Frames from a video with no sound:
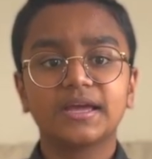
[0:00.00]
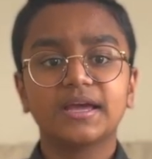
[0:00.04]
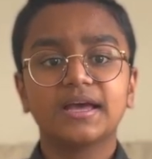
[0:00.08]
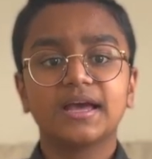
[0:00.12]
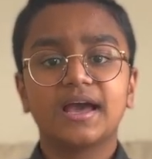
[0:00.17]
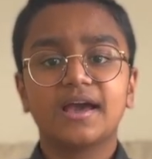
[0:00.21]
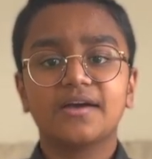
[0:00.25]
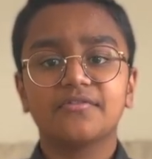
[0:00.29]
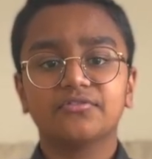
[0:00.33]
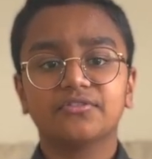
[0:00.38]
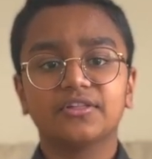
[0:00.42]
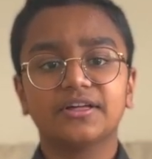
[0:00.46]

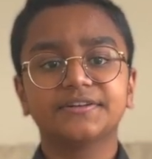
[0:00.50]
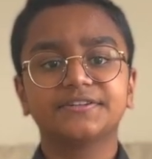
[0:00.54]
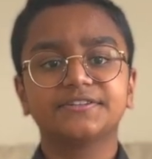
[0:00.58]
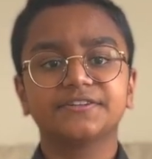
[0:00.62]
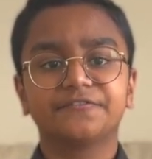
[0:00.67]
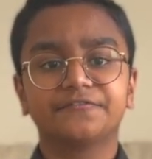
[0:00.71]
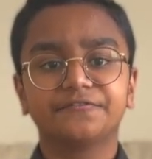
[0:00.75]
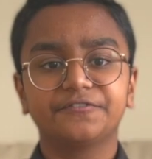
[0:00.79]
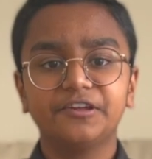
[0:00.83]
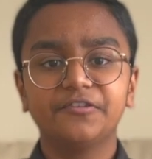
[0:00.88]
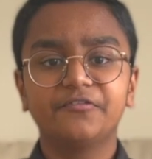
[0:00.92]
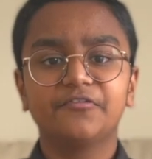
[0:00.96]
and led to
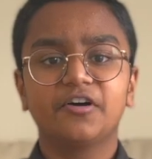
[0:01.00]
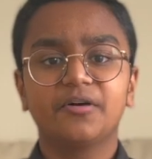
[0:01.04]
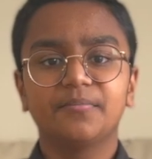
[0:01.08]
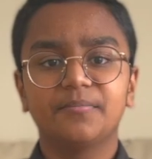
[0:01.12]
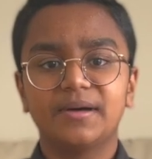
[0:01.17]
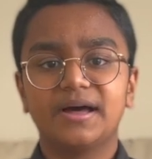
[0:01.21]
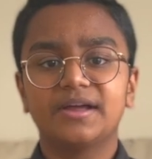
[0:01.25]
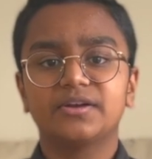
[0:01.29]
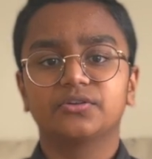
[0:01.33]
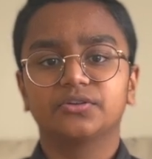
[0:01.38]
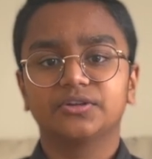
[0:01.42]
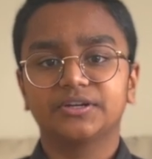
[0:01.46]
FIFA
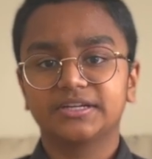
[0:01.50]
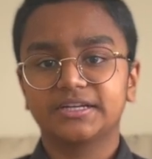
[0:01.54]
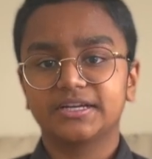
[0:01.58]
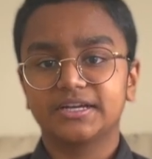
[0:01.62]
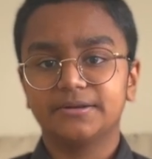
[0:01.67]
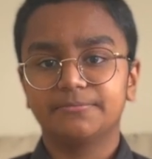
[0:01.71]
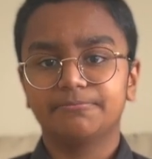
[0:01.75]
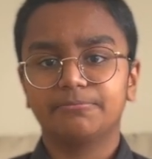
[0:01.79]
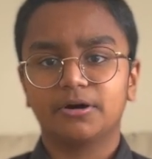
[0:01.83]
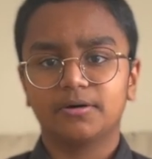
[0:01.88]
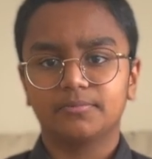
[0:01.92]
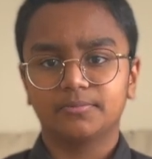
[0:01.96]
meddling in
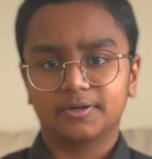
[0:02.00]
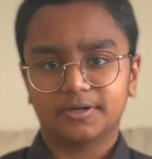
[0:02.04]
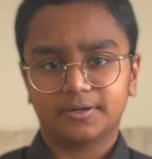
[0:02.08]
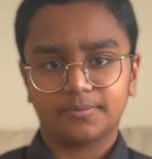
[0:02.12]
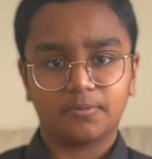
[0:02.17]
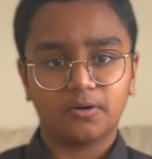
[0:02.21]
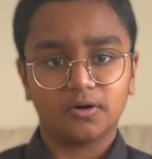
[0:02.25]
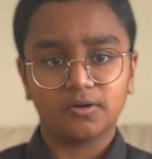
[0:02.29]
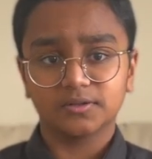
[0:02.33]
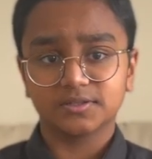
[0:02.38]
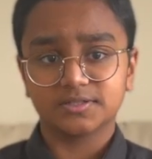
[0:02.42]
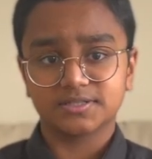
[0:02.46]
public
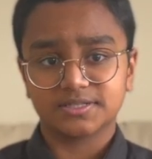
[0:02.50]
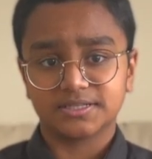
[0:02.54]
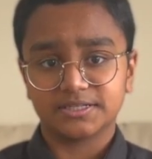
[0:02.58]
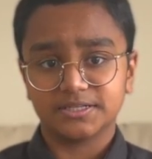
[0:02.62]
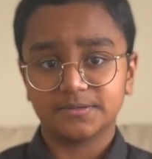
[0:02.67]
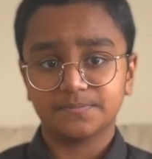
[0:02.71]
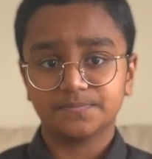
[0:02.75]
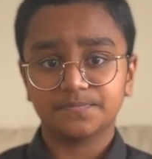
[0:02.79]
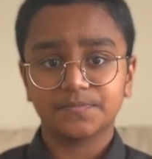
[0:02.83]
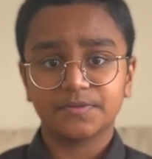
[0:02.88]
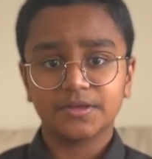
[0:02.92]
policy.